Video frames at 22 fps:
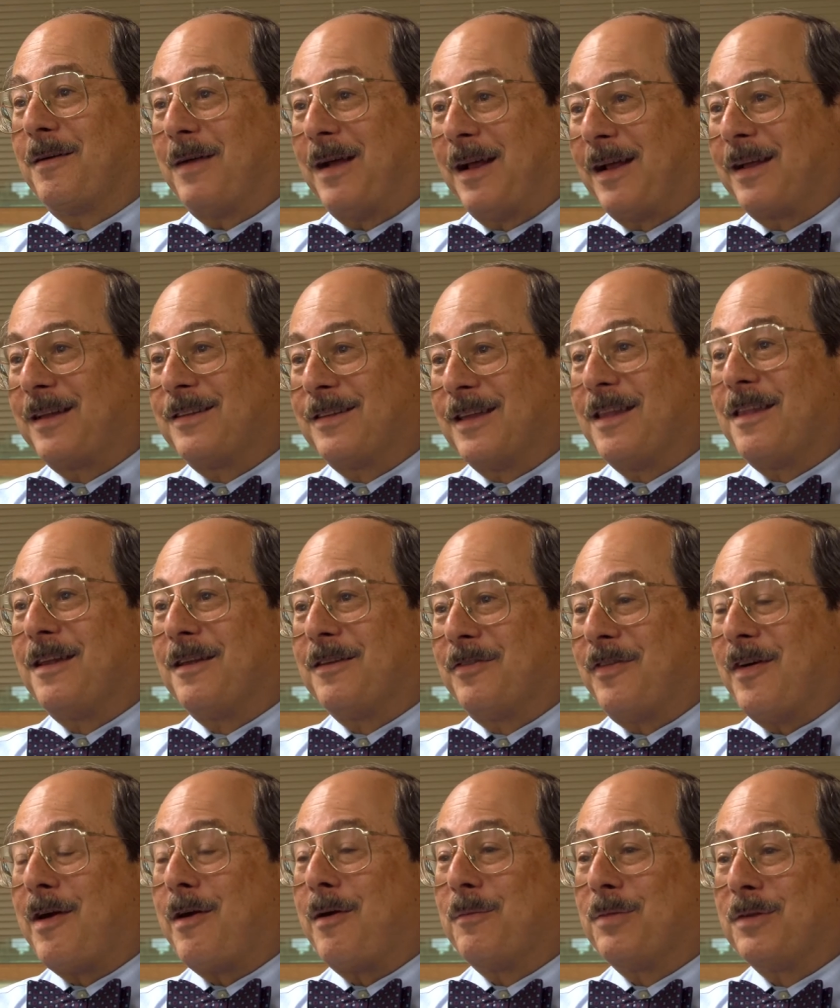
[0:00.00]
I can say that this
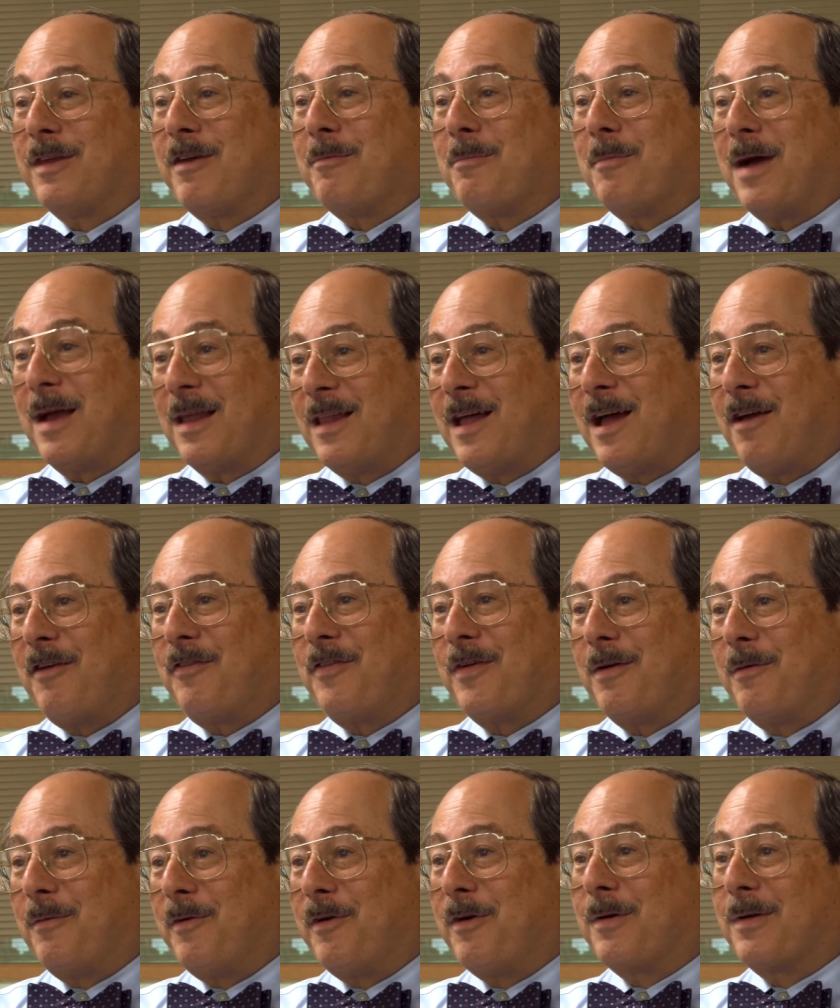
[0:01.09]
firearm saved my life, and
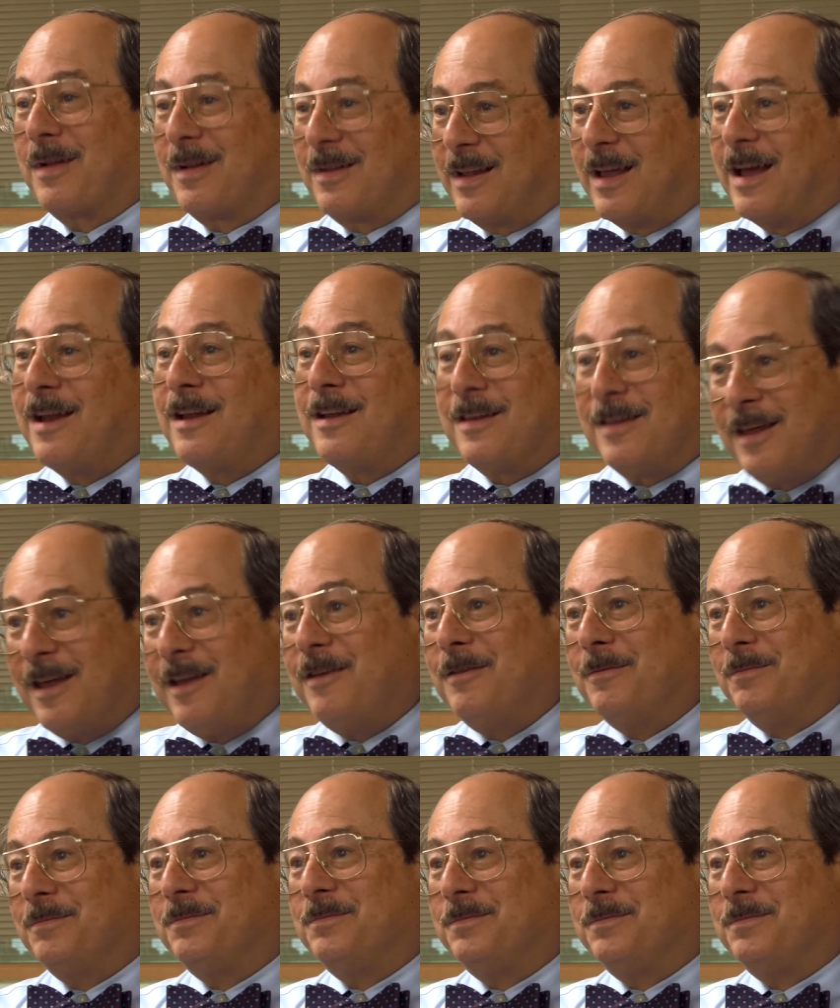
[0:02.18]
I'm very glad it did.